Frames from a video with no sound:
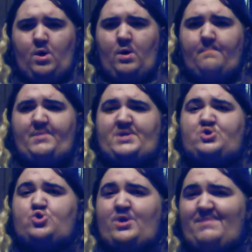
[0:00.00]
But a
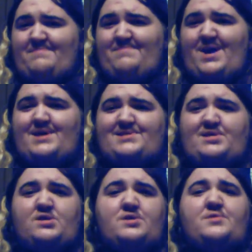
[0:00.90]
creepy
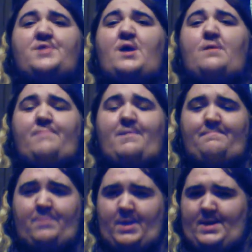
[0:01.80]
pasta, There have been
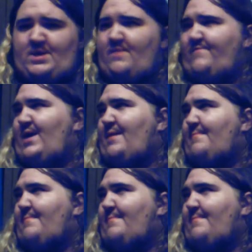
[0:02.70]
plenty of them.